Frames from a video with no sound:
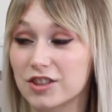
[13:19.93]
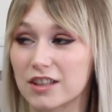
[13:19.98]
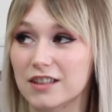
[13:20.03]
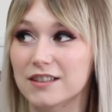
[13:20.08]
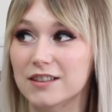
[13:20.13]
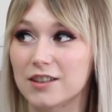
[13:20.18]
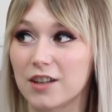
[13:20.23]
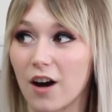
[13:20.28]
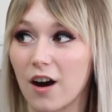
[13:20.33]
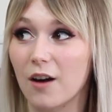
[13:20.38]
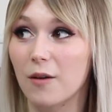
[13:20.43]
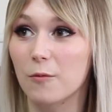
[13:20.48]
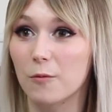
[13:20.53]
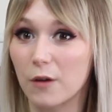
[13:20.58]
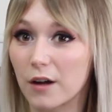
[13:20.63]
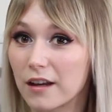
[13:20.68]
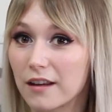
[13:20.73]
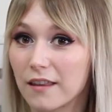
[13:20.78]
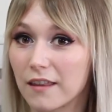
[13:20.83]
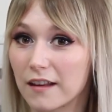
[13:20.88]
just got
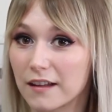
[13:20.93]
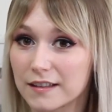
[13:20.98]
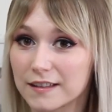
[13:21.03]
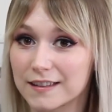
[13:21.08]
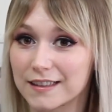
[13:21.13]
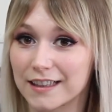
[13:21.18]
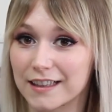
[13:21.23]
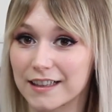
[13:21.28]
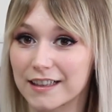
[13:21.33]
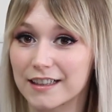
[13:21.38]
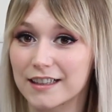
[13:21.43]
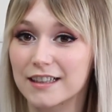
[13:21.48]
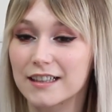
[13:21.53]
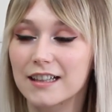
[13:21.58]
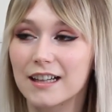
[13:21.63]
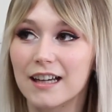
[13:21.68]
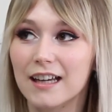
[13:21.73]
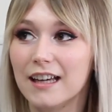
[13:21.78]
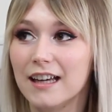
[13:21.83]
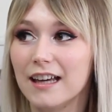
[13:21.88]
one this
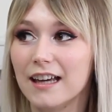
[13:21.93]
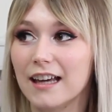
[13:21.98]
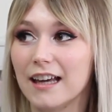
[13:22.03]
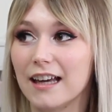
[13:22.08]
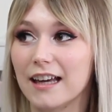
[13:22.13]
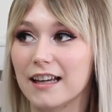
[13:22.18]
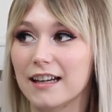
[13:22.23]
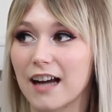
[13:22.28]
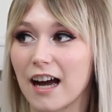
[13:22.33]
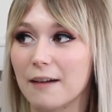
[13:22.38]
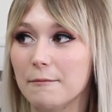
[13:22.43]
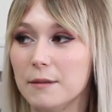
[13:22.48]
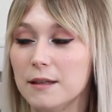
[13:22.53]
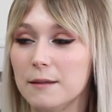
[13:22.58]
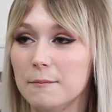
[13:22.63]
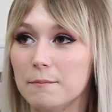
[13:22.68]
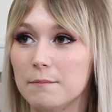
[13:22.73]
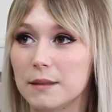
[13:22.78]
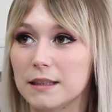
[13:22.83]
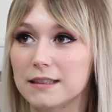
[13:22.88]
year. And I've been
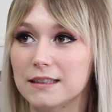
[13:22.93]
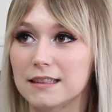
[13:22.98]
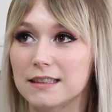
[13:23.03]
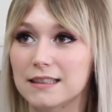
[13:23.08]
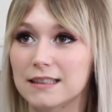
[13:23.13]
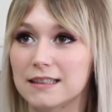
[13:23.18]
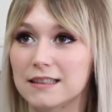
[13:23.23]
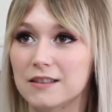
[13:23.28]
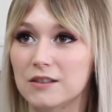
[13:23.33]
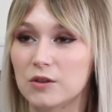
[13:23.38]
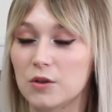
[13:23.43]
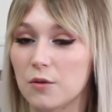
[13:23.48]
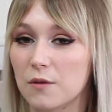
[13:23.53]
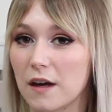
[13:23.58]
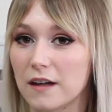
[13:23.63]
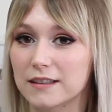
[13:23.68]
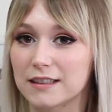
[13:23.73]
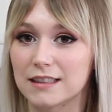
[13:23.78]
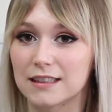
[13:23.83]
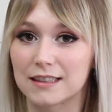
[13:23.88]
in business since
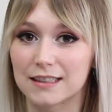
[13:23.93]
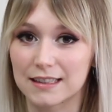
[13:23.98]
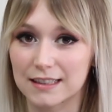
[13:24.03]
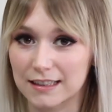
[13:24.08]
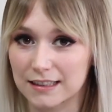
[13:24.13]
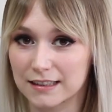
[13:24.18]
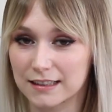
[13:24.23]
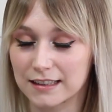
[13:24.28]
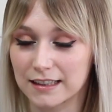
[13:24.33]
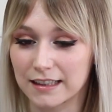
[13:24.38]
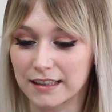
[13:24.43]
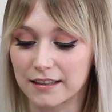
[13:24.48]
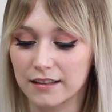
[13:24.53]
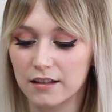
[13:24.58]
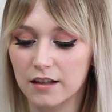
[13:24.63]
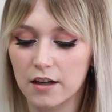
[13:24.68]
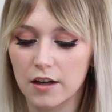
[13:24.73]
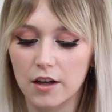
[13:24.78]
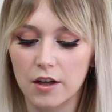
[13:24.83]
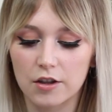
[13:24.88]

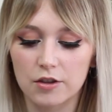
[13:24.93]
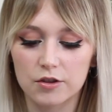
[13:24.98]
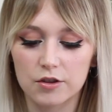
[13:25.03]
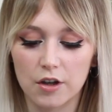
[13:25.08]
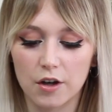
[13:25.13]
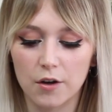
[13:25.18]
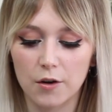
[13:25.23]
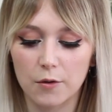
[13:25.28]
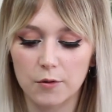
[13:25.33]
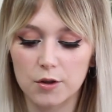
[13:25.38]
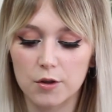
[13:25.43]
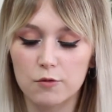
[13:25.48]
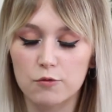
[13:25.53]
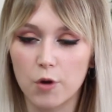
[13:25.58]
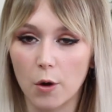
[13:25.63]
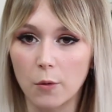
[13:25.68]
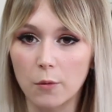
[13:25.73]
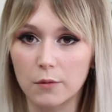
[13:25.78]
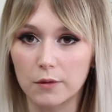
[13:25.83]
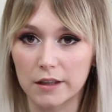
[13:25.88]
2016, so you
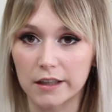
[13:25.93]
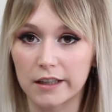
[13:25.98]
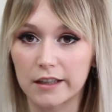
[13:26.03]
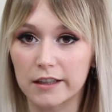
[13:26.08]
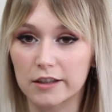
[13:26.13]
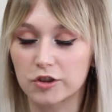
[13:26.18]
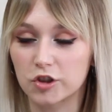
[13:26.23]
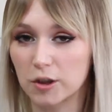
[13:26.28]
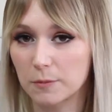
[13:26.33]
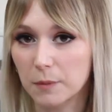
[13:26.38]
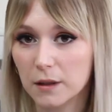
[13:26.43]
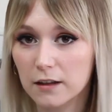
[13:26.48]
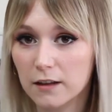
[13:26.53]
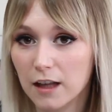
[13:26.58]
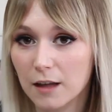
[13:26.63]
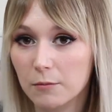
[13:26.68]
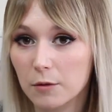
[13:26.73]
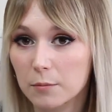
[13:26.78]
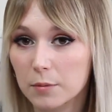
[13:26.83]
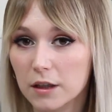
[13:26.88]
don't need a shipping
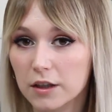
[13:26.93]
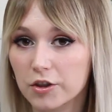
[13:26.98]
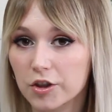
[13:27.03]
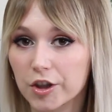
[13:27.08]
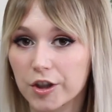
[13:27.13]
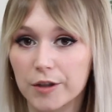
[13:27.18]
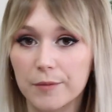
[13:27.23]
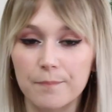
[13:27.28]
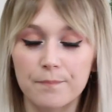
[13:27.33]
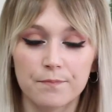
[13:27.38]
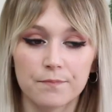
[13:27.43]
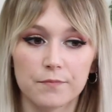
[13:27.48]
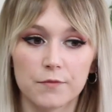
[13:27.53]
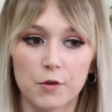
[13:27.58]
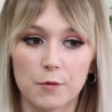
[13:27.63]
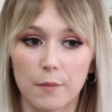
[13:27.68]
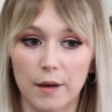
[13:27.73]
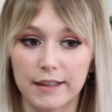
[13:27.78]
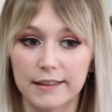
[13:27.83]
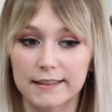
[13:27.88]
label printer.
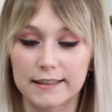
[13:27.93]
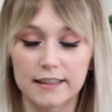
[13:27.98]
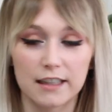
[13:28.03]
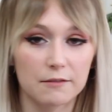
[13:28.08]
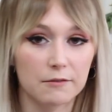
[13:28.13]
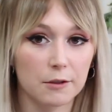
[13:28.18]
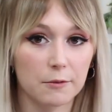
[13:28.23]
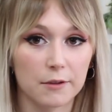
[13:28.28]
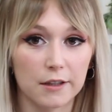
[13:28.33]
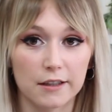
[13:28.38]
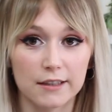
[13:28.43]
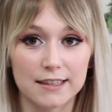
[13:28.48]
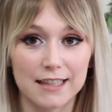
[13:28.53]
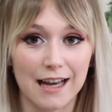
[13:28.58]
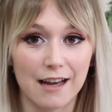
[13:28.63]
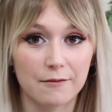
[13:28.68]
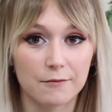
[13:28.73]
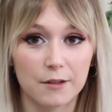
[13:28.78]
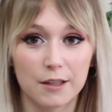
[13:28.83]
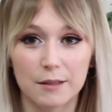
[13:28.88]
You might see everyone else
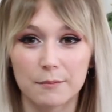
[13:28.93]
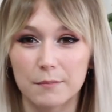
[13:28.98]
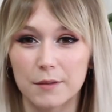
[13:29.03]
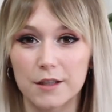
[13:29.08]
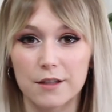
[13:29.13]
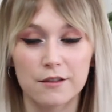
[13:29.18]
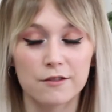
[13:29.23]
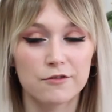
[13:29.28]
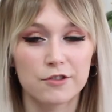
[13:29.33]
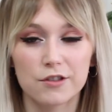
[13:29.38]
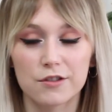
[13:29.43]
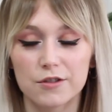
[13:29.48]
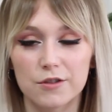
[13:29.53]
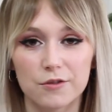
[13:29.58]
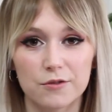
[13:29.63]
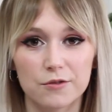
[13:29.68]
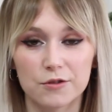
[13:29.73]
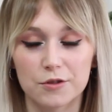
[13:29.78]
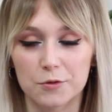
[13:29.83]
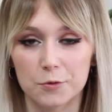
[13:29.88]
have one, but you can just
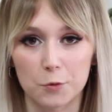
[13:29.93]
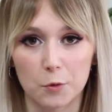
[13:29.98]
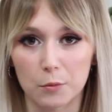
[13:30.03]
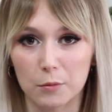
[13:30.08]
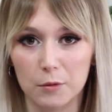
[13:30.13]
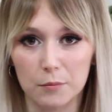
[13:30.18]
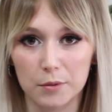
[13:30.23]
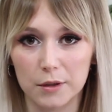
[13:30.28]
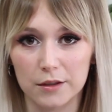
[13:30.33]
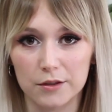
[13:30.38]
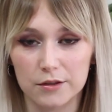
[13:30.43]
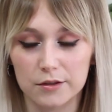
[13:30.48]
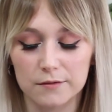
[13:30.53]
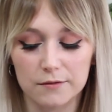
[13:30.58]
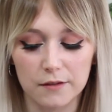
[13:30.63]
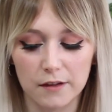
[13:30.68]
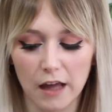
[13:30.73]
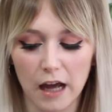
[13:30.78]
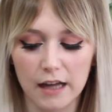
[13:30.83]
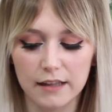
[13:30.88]
use your normal printer
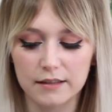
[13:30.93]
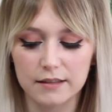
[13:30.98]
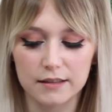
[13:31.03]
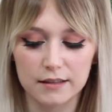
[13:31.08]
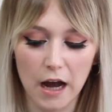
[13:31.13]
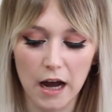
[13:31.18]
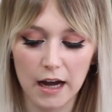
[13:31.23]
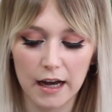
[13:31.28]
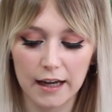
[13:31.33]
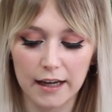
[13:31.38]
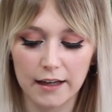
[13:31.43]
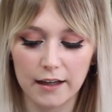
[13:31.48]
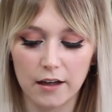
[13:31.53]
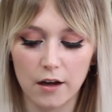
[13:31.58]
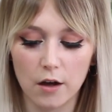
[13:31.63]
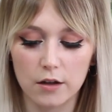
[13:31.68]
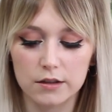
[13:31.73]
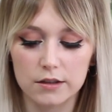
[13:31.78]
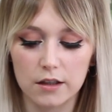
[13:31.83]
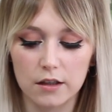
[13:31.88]
for that. I
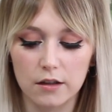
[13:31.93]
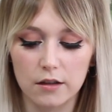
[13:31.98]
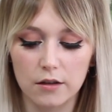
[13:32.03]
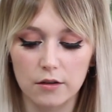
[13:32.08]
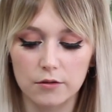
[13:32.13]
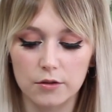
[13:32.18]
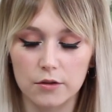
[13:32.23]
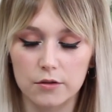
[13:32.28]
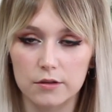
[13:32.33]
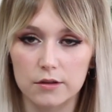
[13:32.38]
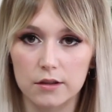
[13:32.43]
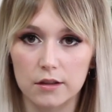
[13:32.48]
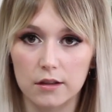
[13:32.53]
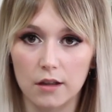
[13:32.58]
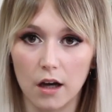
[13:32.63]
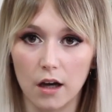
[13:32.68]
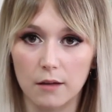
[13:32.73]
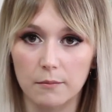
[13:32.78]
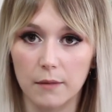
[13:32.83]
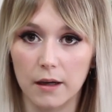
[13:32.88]
also used to
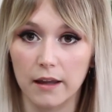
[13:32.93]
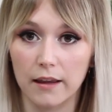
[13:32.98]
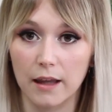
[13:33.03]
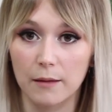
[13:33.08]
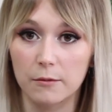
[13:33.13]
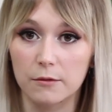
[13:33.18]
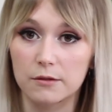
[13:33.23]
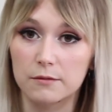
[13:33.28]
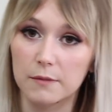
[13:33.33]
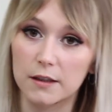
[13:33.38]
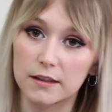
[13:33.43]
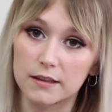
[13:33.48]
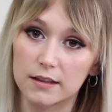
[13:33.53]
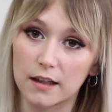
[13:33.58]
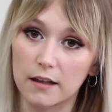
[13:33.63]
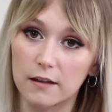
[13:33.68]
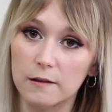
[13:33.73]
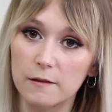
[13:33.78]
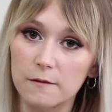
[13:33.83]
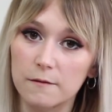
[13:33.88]
cut my labels
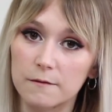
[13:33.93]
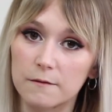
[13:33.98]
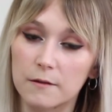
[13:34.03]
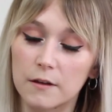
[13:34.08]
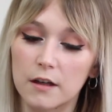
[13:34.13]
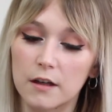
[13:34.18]
myself